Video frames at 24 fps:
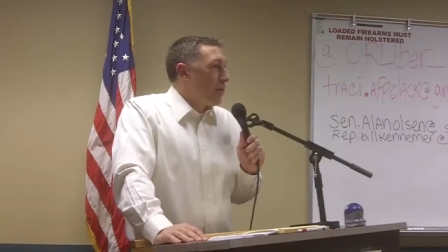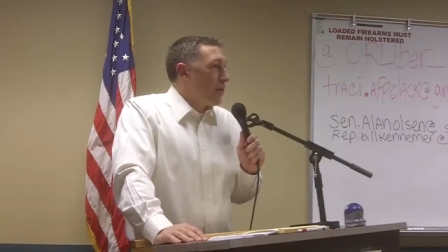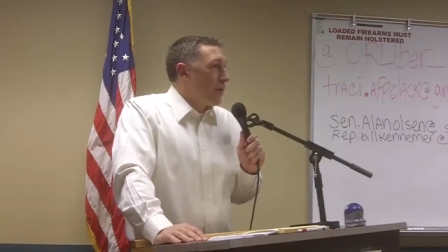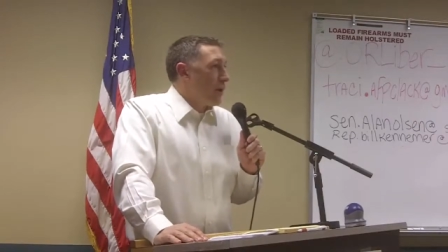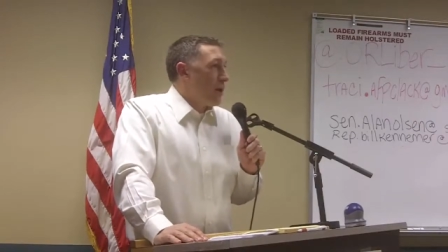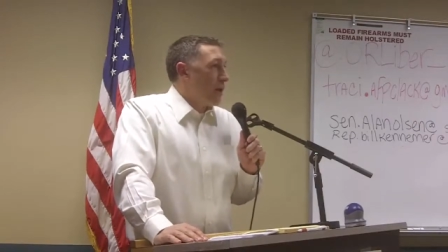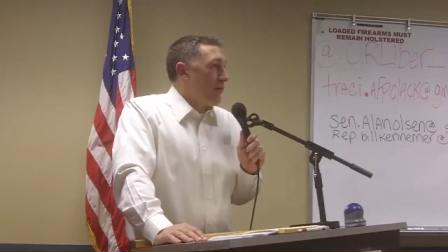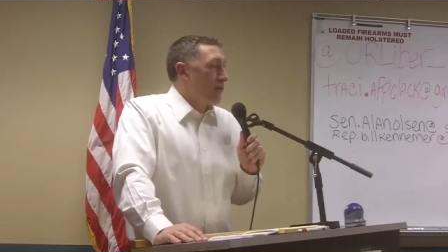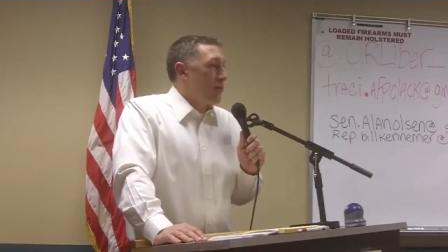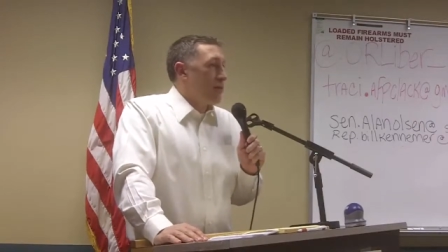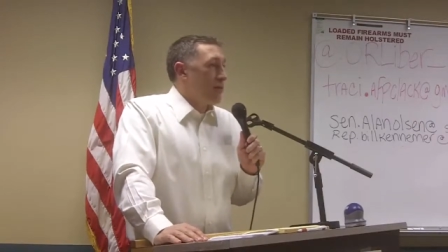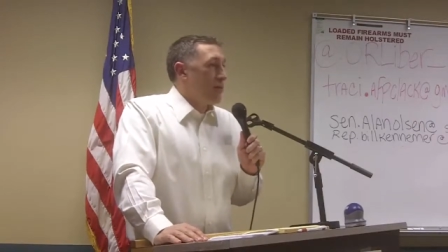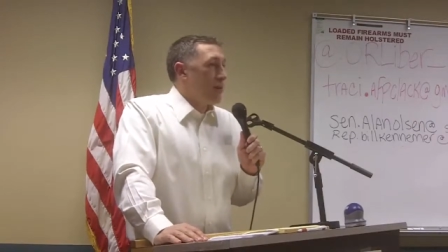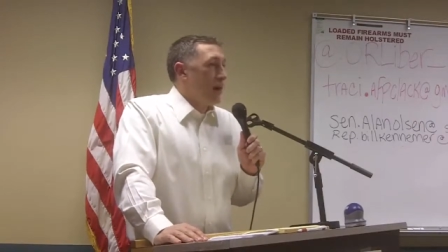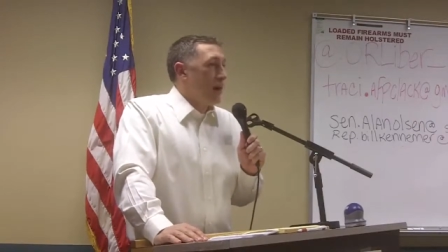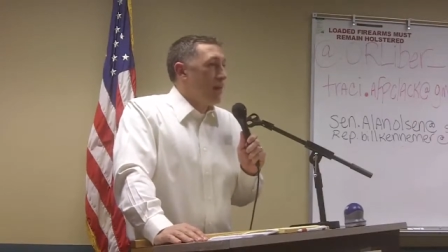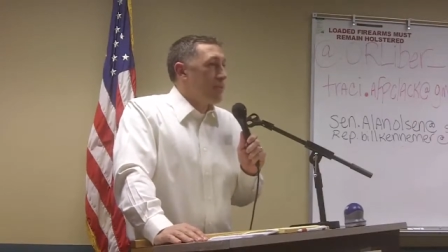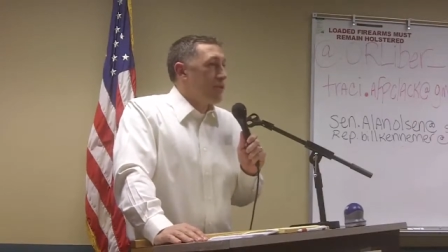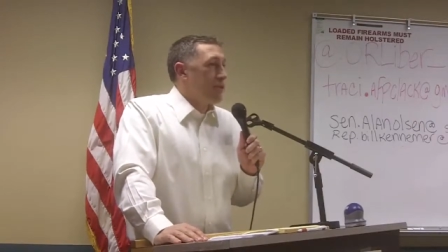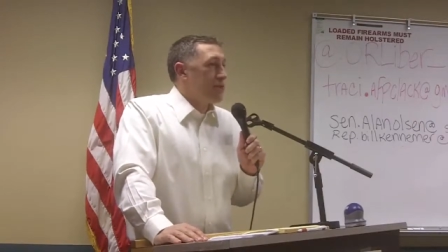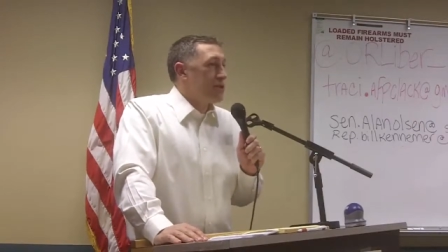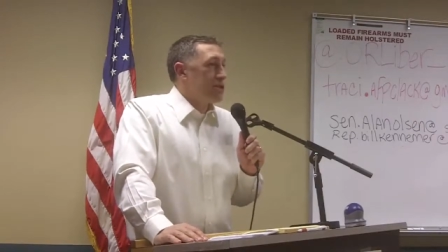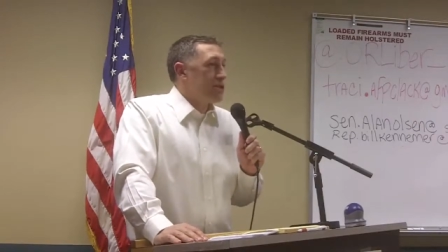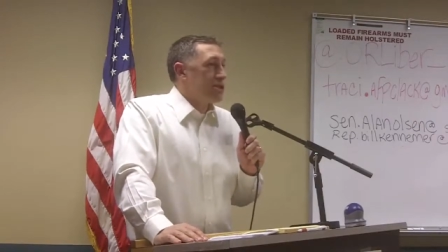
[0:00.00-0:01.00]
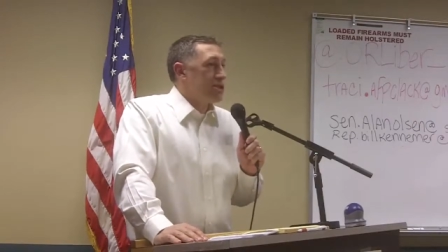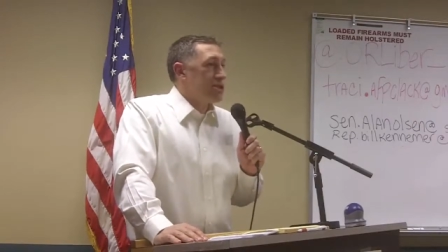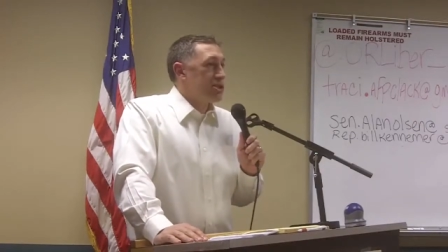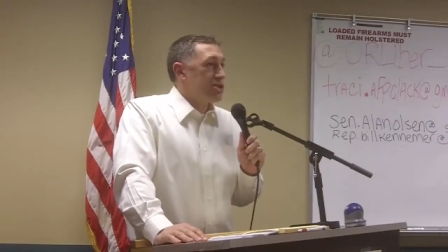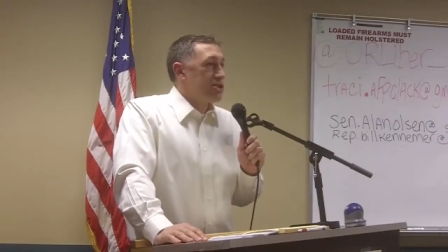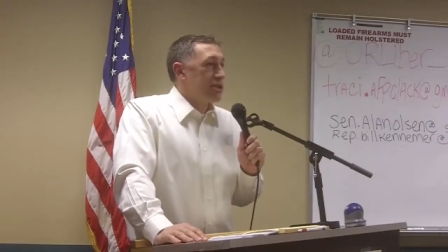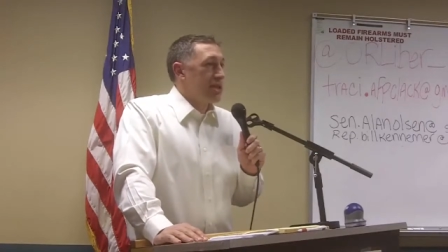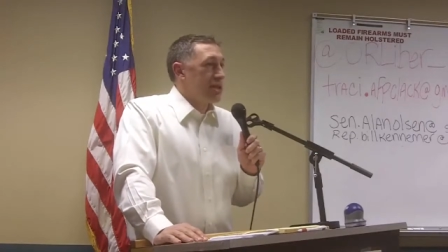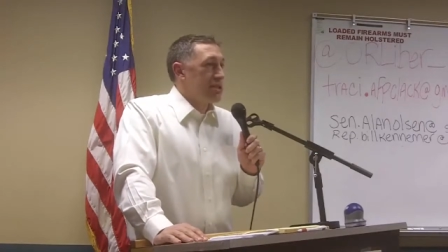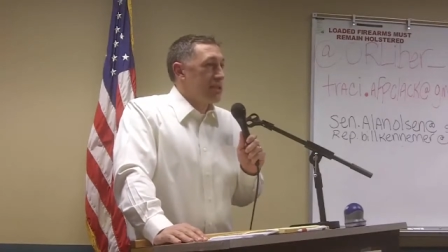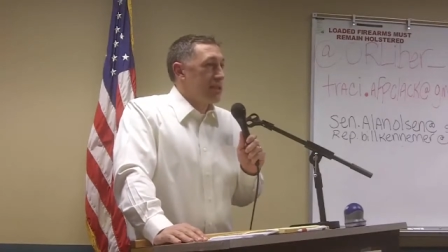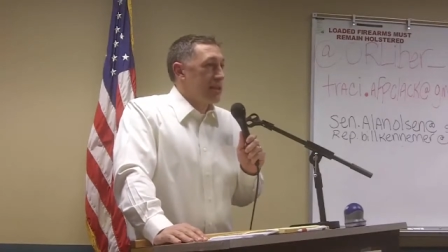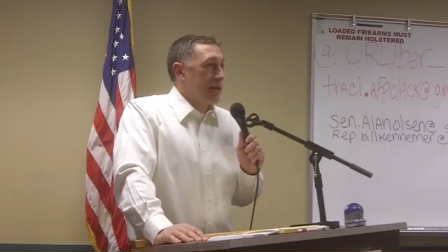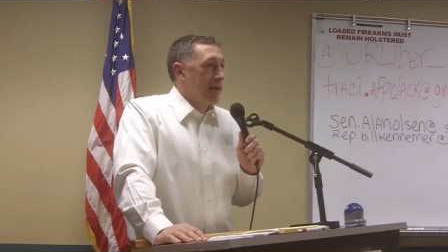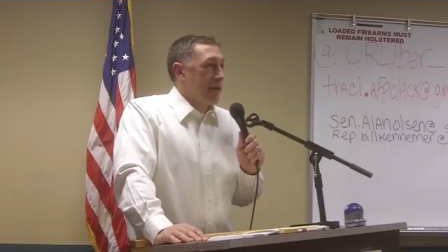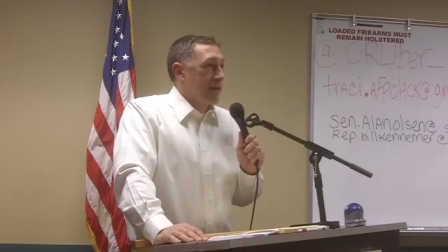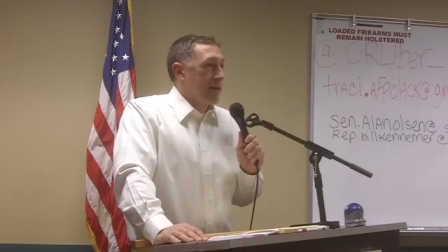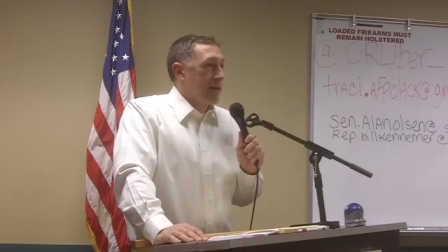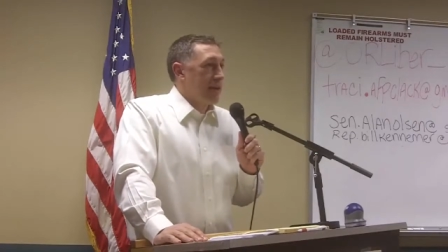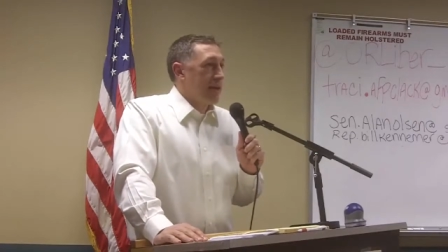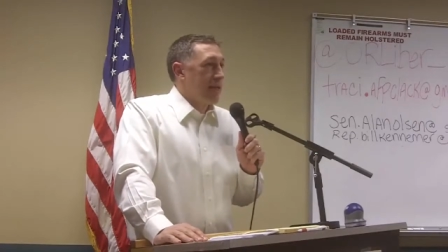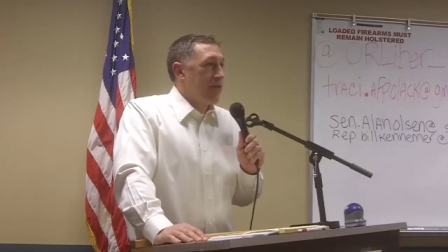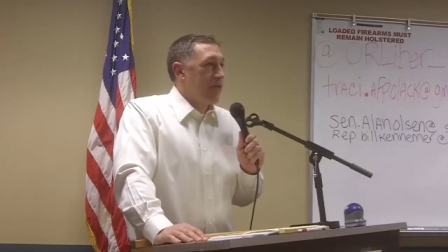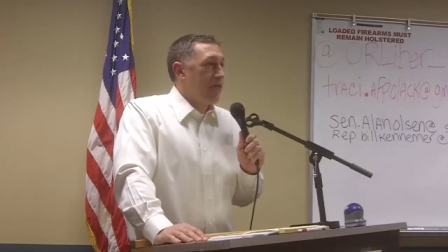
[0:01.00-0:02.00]
Well, if the Department of Justice doesn't
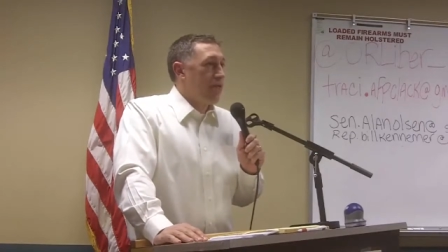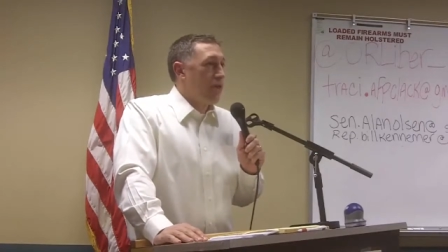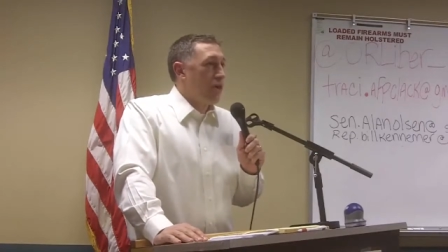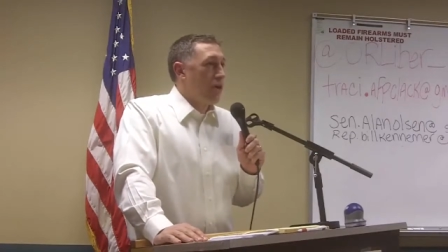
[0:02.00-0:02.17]
like that